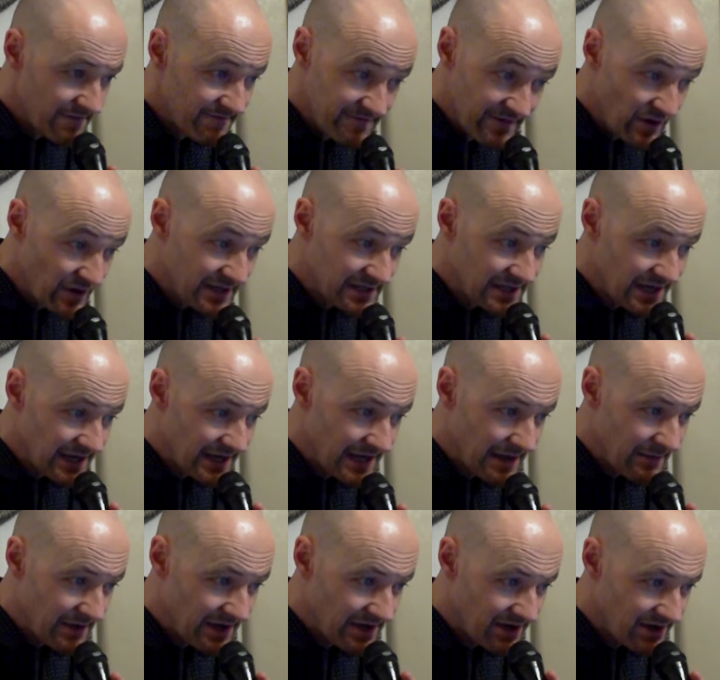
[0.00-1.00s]
very
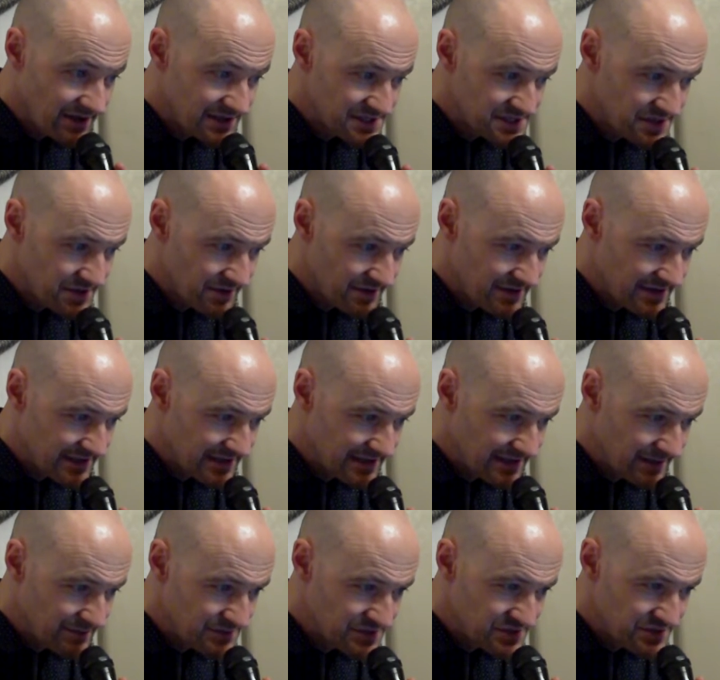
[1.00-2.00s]
dynamic concert, and
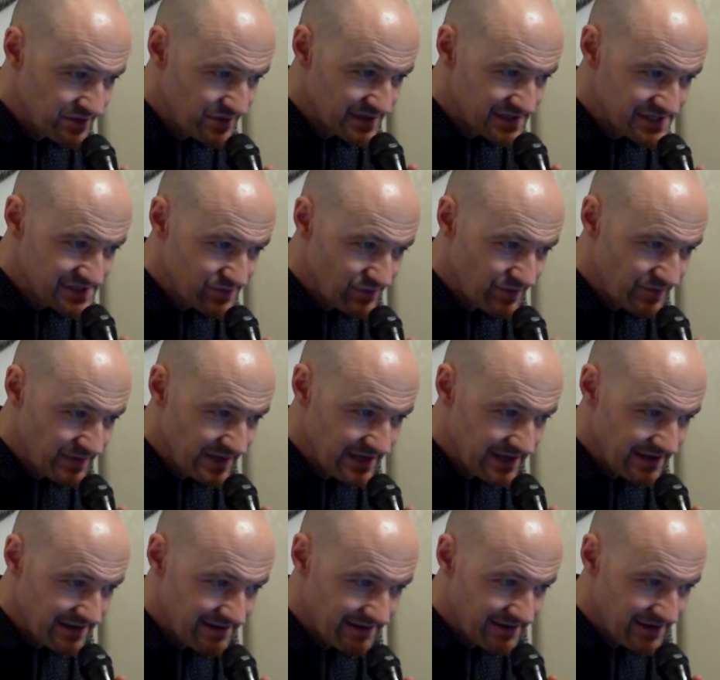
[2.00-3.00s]
I'm sure this would
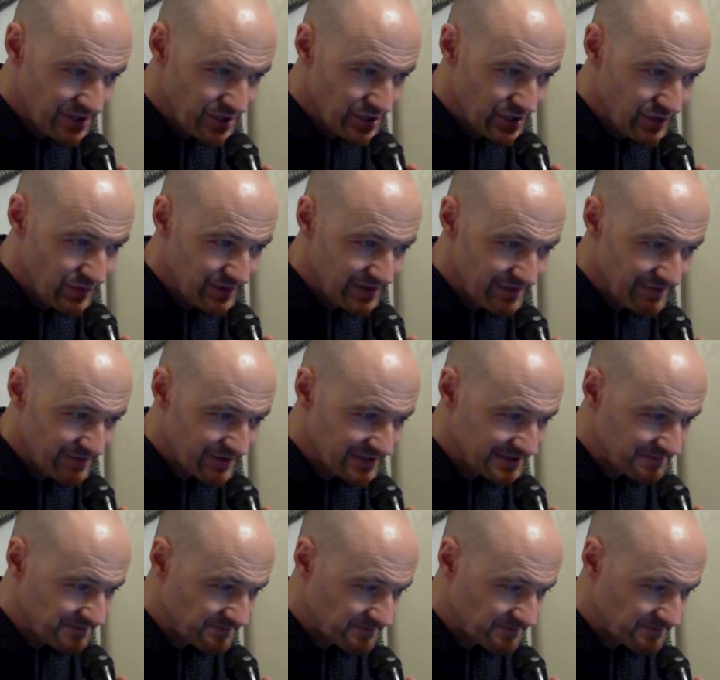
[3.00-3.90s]
be no different.